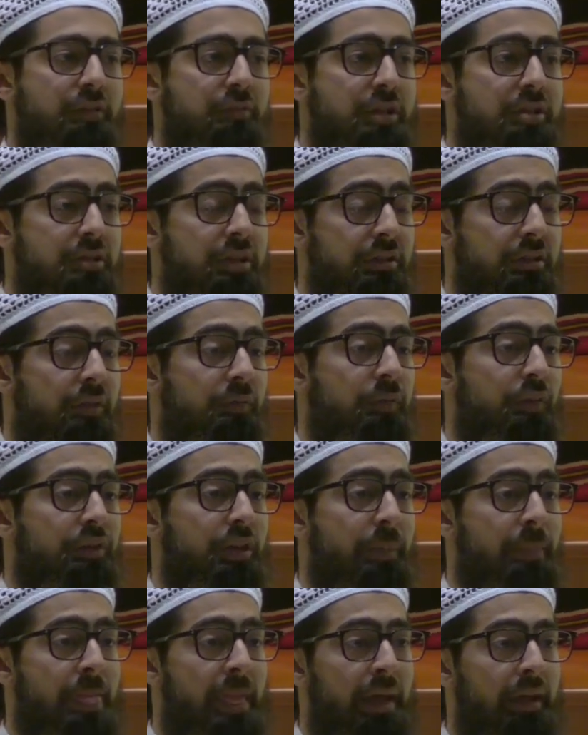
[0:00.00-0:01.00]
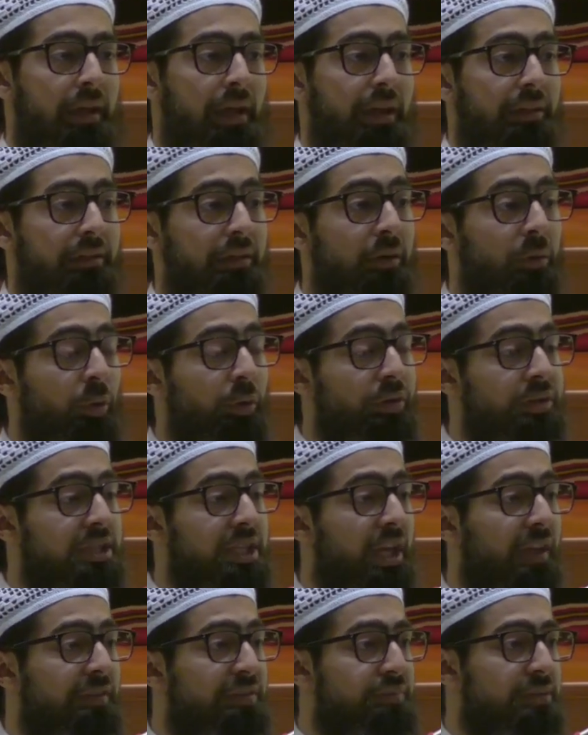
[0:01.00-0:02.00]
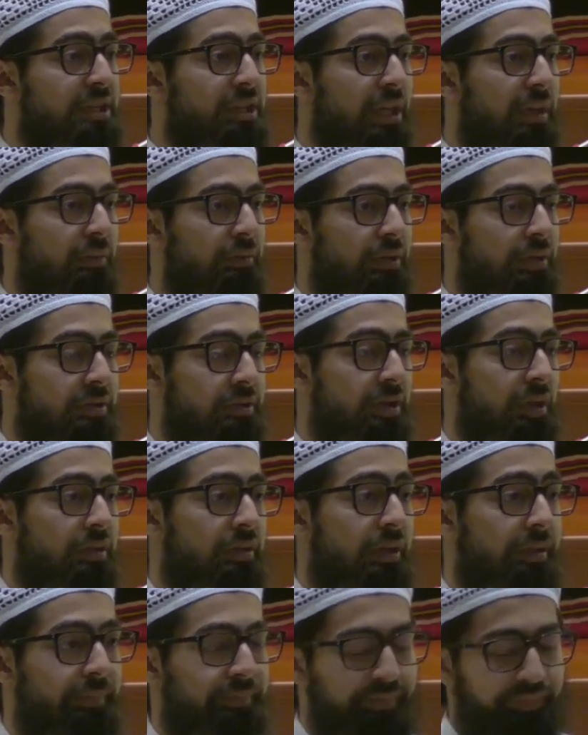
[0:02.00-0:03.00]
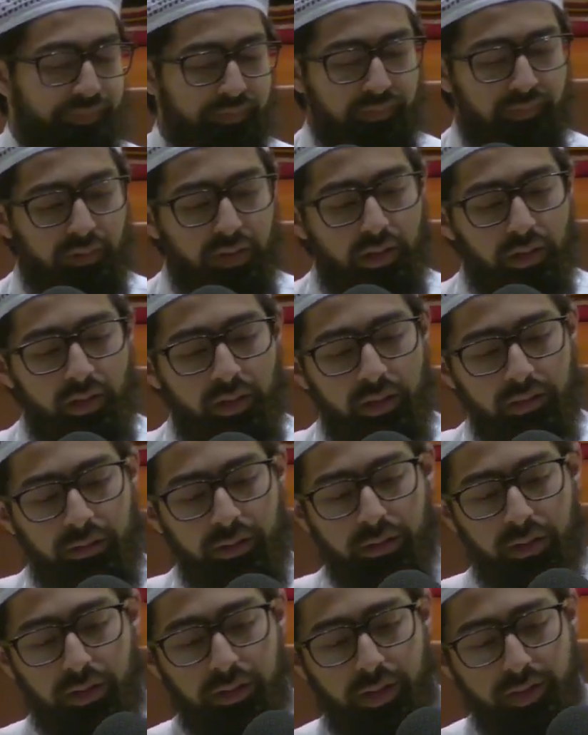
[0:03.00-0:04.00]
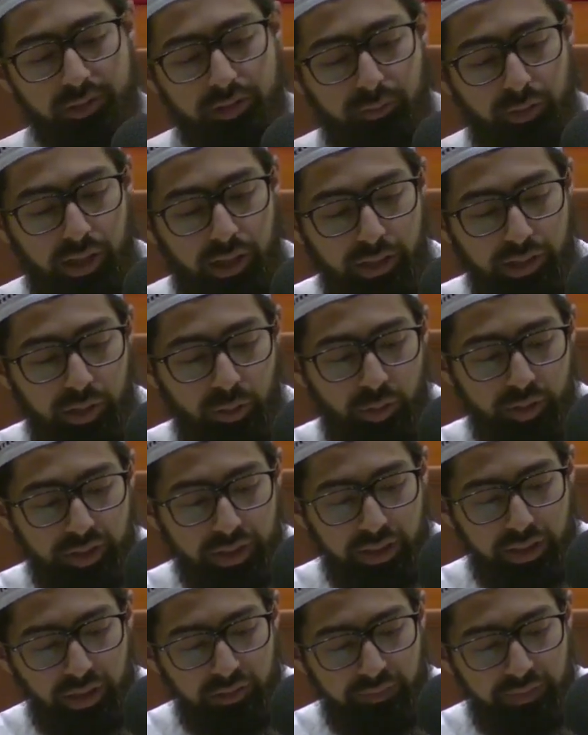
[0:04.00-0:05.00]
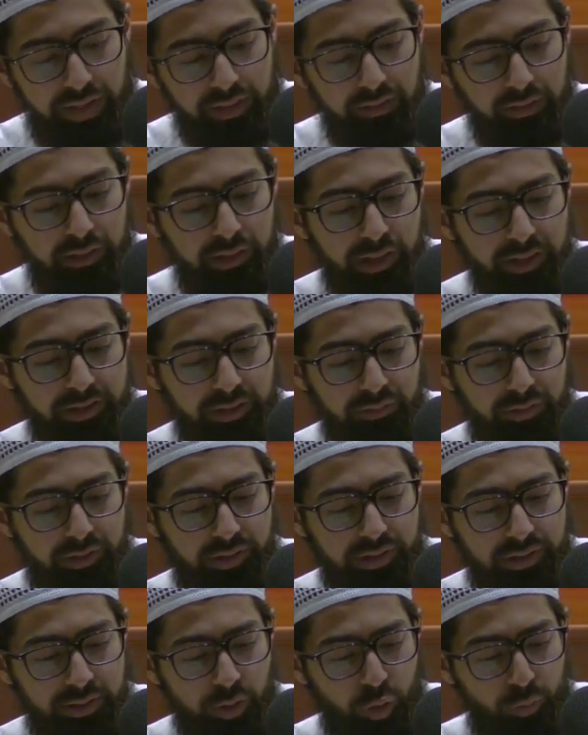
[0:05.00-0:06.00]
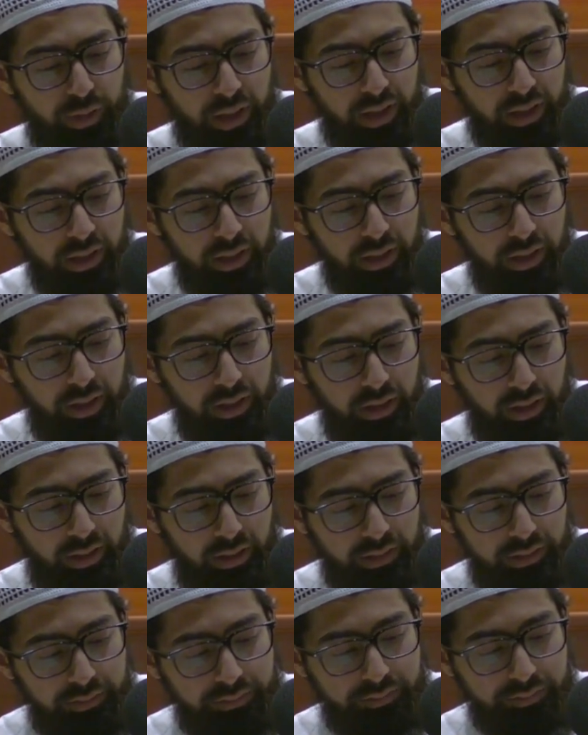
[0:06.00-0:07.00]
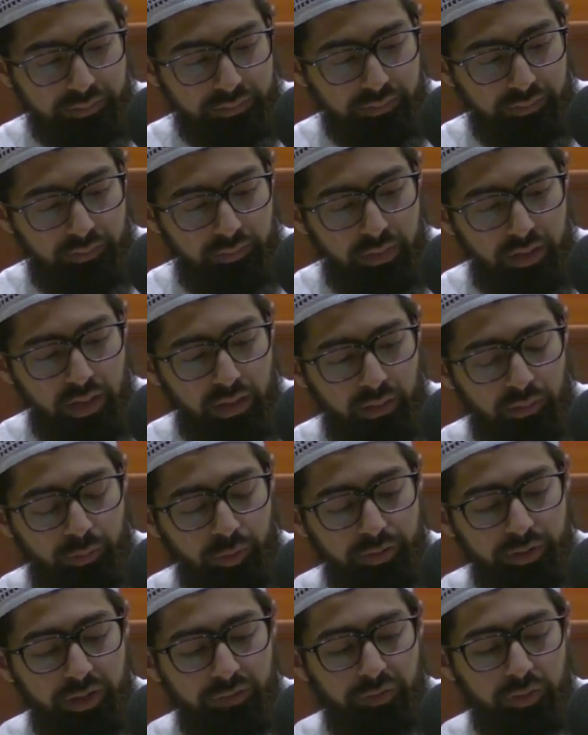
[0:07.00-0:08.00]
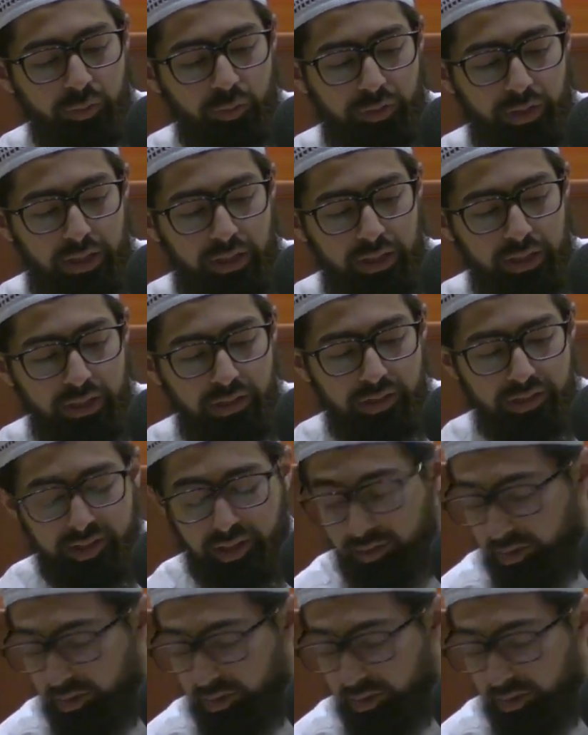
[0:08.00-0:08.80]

restricted for them and their own selves became constricted until Allah subhanahu wa ta'ala finally accepted this tawbah. Muttafaqun alayhi. This